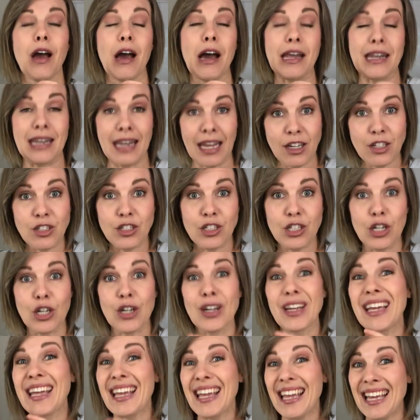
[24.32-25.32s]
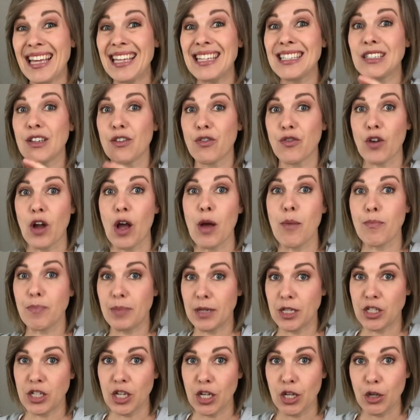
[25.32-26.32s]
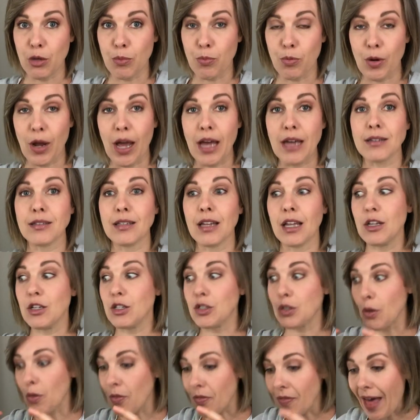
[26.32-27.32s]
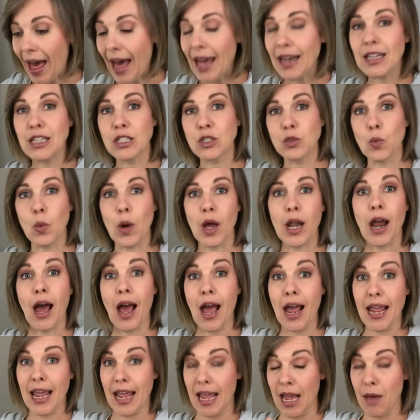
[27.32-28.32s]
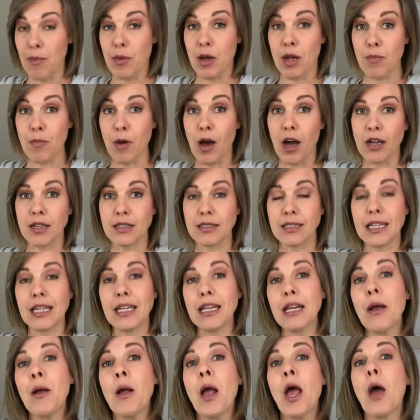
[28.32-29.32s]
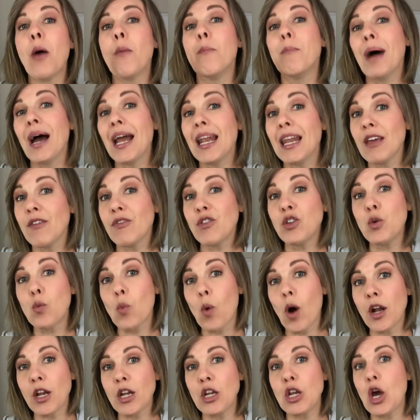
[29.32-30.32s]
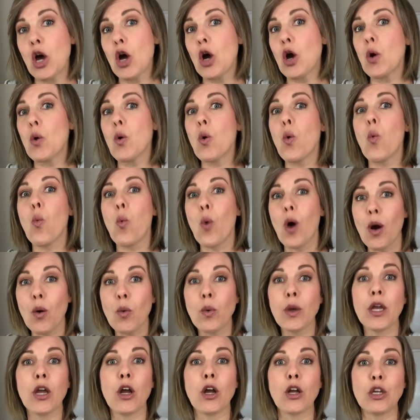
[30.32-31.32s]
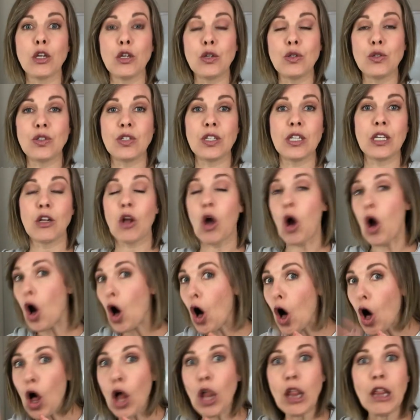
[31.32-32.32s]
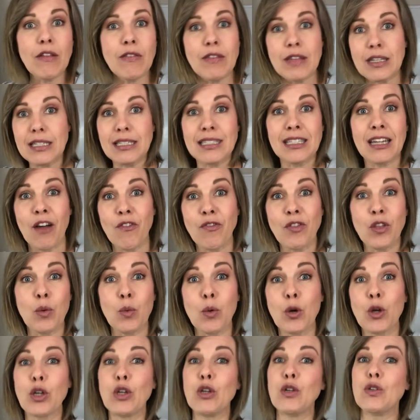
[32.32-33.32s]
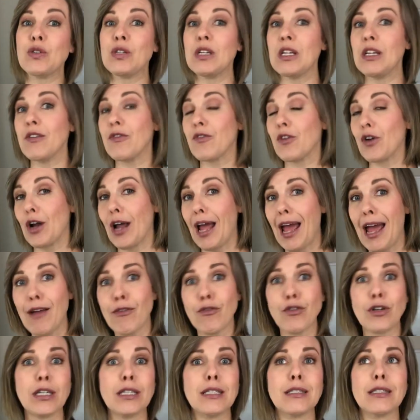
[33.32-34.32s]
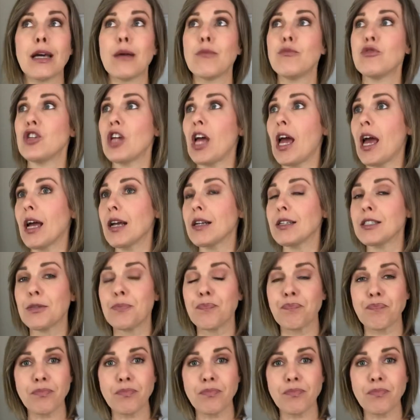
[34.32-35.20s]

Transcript: next year is from BJU Press, and so that is what I am unboxing. But if you want to know what we are using, all of the stuff that we're using for every subject,